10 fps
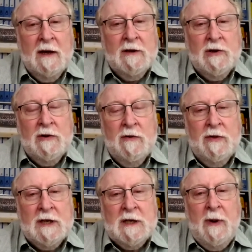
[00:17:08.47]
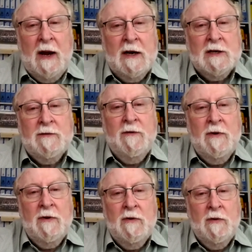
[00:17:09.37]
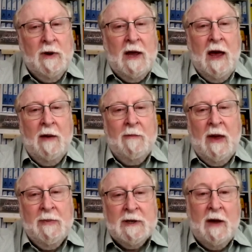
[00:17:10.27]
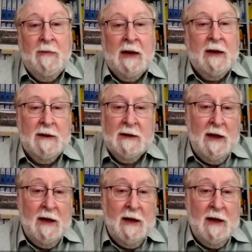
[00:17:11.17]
to the Spanish flu epidemic, and